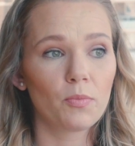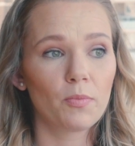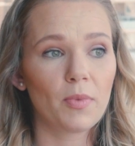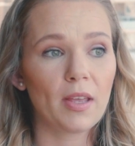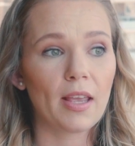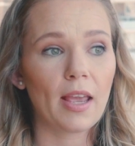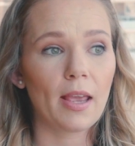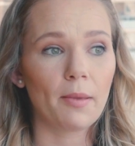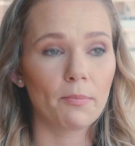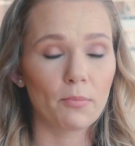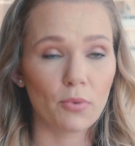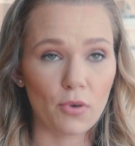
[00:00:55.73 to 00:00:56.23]

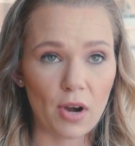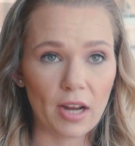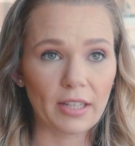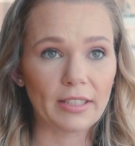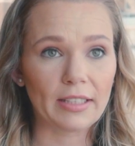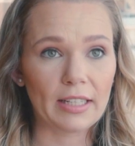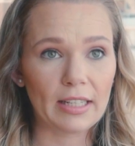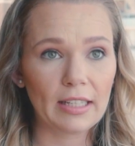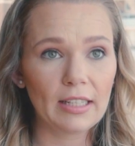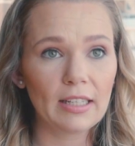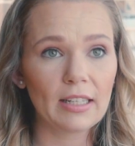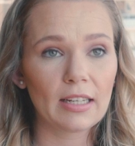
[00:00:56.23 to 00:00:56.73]
became
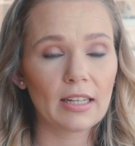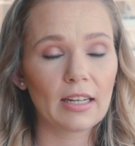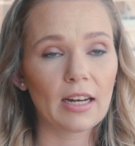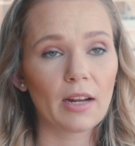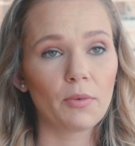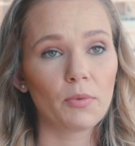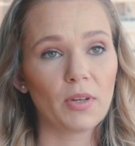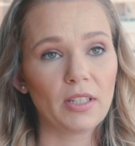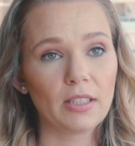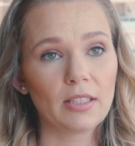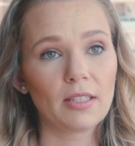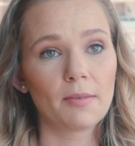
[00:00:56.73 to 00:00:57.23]
pregnant and
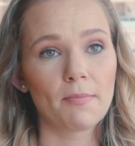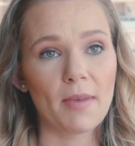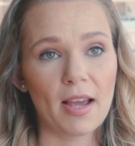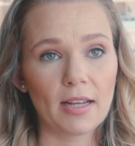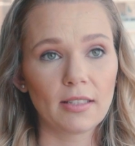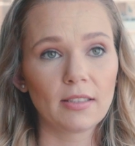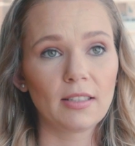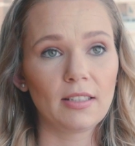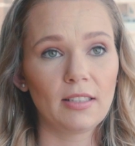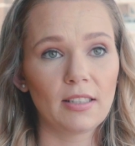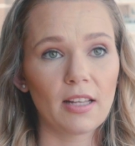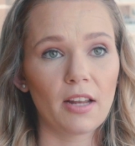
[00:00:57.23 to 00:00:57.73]
i went to
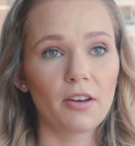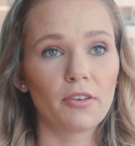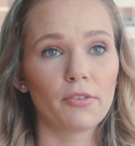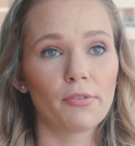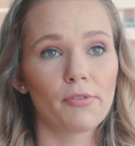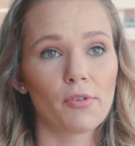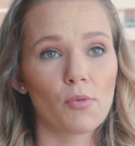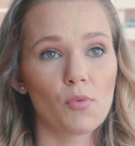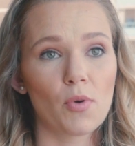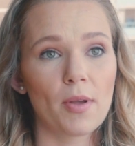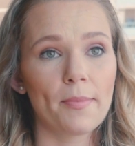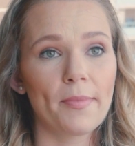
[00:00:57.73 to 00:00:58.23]
massey center
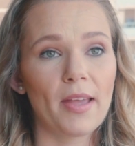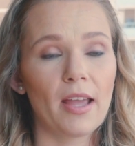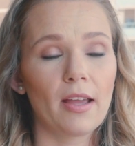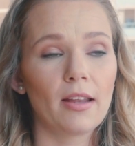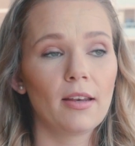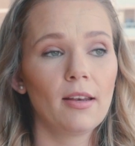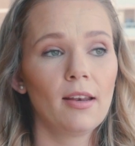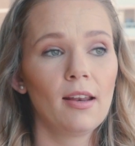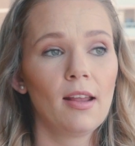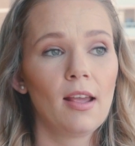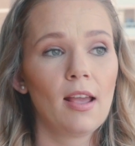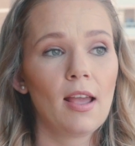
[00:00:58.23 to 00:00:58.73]
for
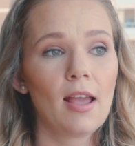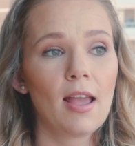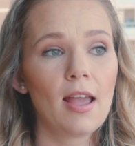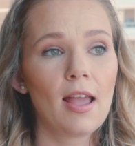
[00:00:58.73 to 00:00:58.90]
women